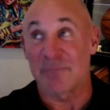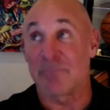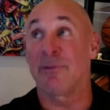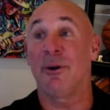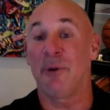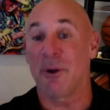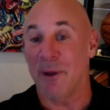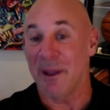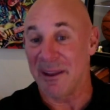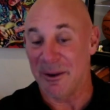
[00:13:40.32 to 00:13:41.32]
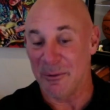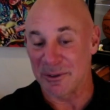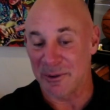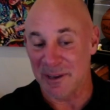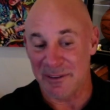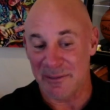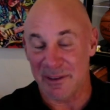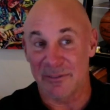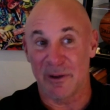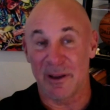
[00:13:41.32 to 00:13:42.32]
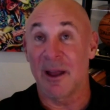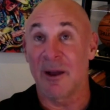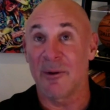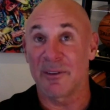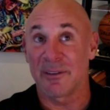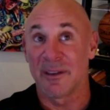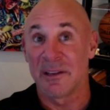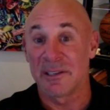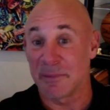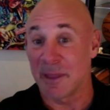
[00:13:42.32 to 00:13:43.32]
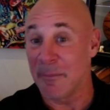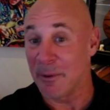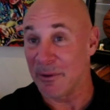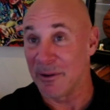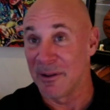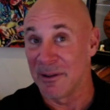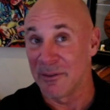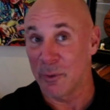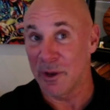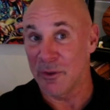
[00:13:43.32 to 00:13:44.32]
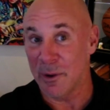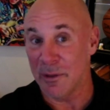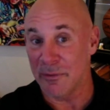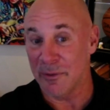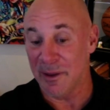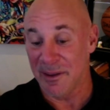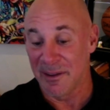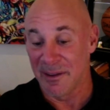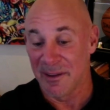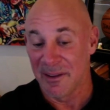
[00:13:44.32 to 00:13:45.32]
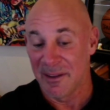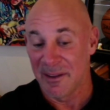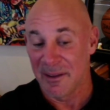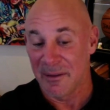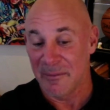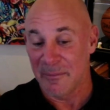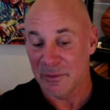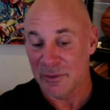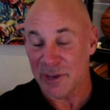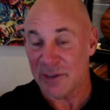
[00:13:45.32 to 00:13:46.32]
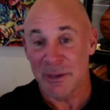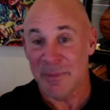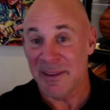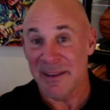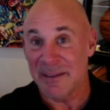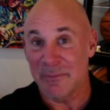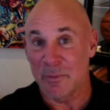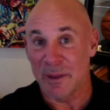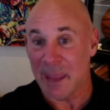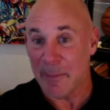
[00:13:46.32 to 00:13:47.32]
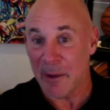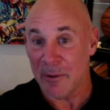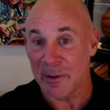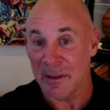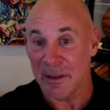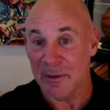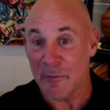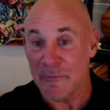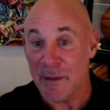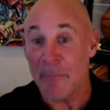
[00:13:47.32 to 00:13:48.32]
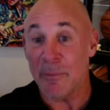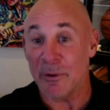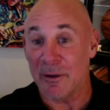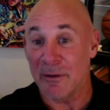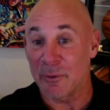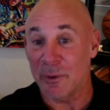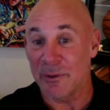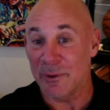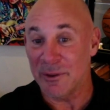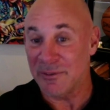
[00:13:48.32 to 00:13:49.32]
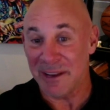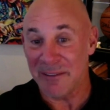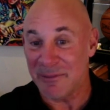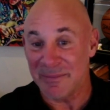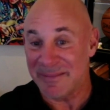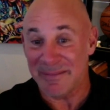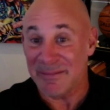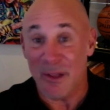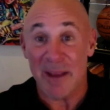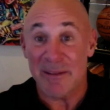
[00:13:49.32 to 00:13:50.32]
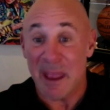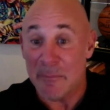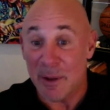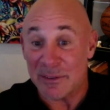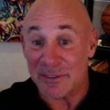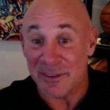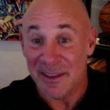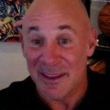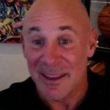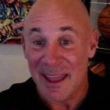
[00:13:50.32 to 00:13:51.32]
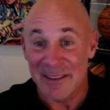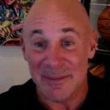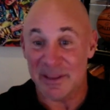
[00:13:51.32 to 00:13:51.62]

is blowing away. And you know what's crazy? Right now, it's September 2023. ChatGPT came out November of 2022. It's not even 9-10 months. It seems